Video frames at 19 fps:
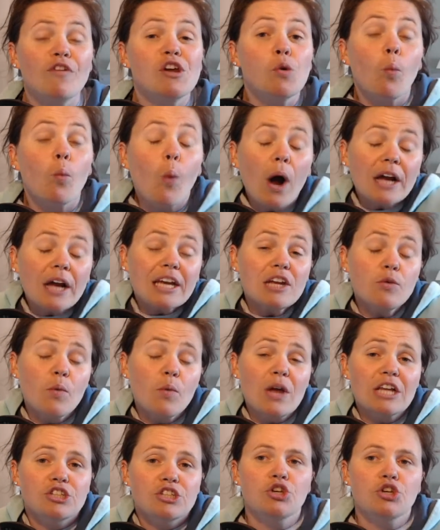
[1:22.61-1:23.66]
What can
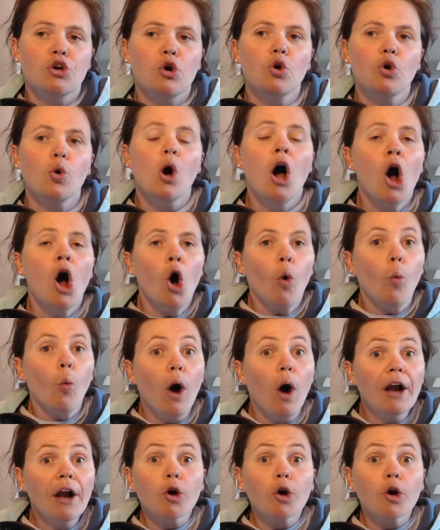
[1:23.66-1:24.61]
we do? What